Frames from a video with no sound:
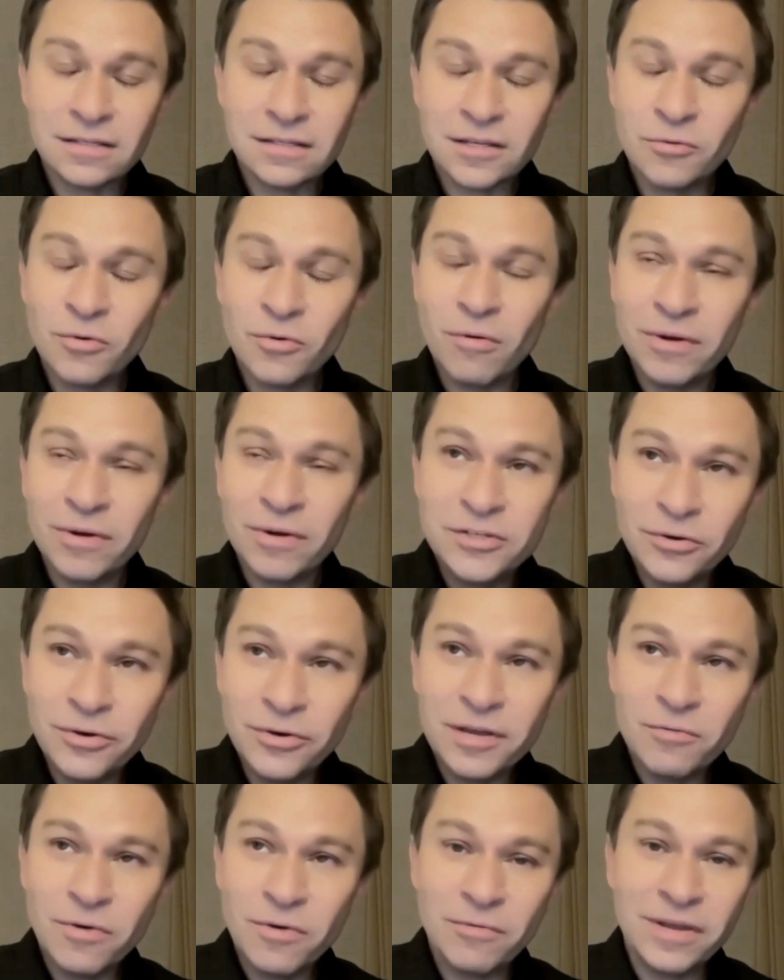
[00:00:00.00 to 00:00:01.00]
So what we're
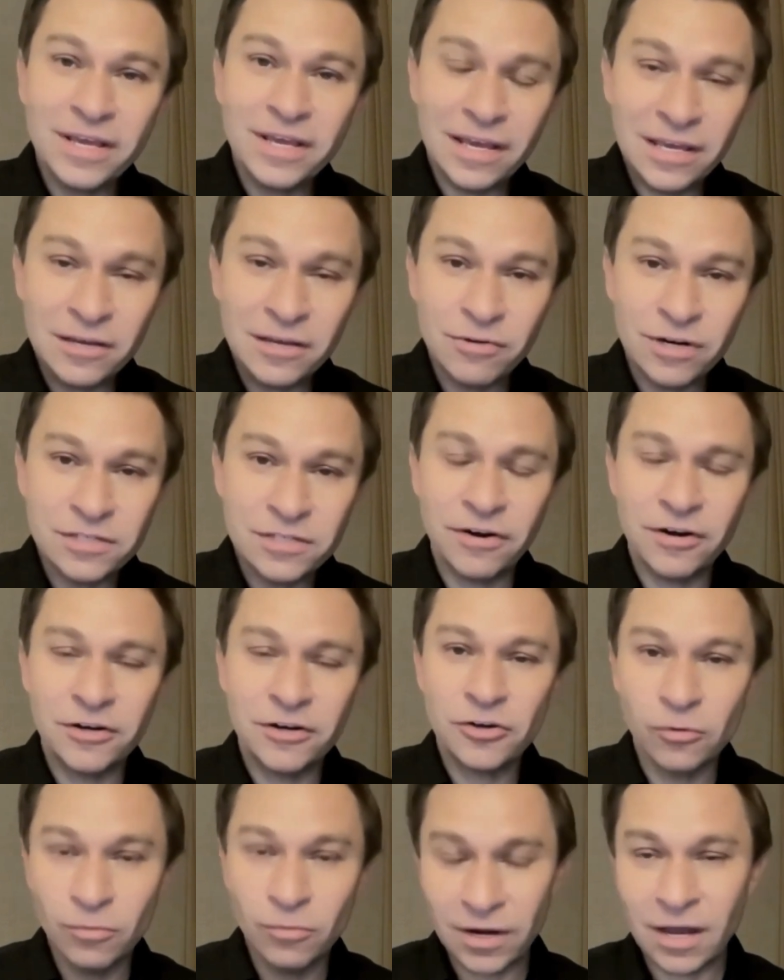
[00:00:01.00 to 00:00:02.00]
doing when we eat
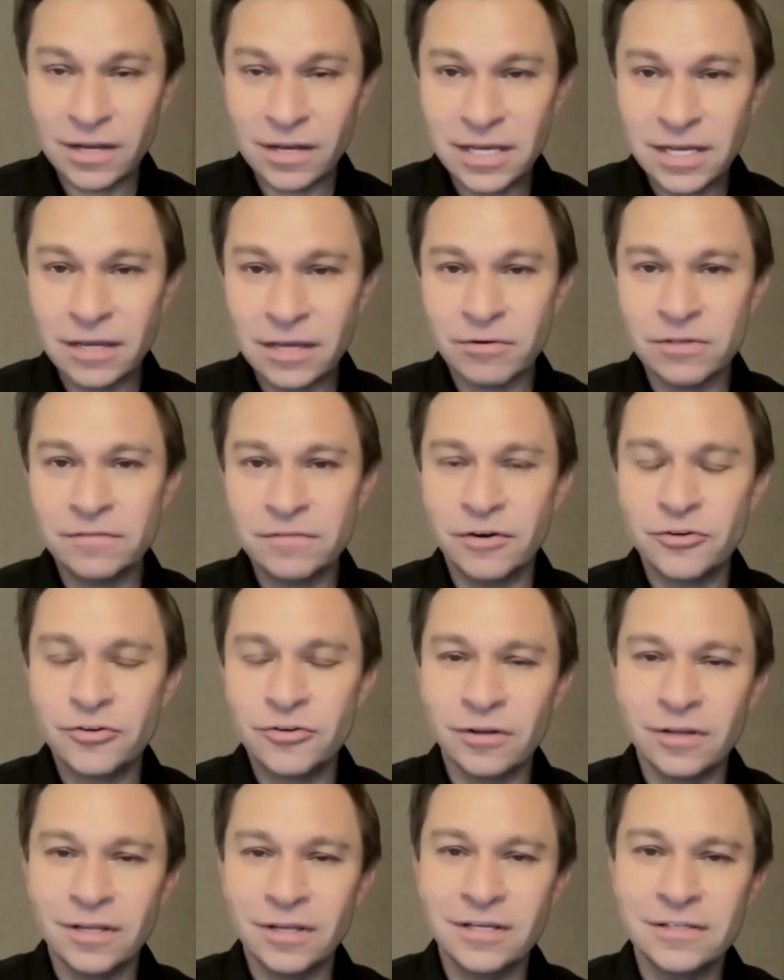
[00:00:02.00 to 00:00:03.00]
resveratrol, when I take
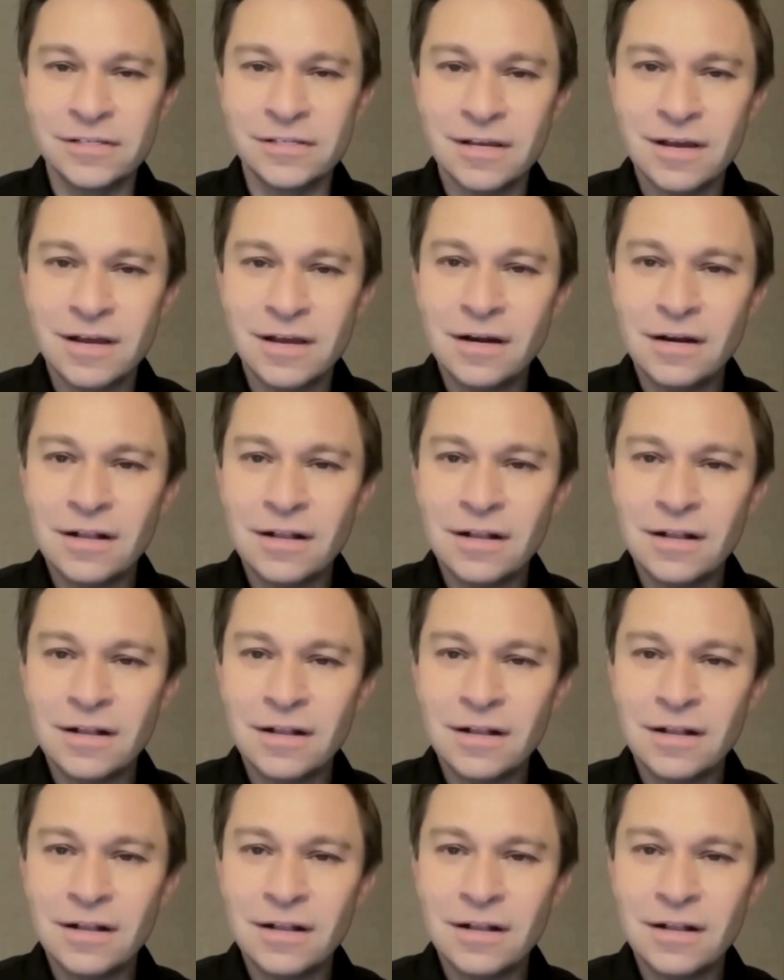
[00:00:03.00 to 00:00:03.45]
resveratrol, is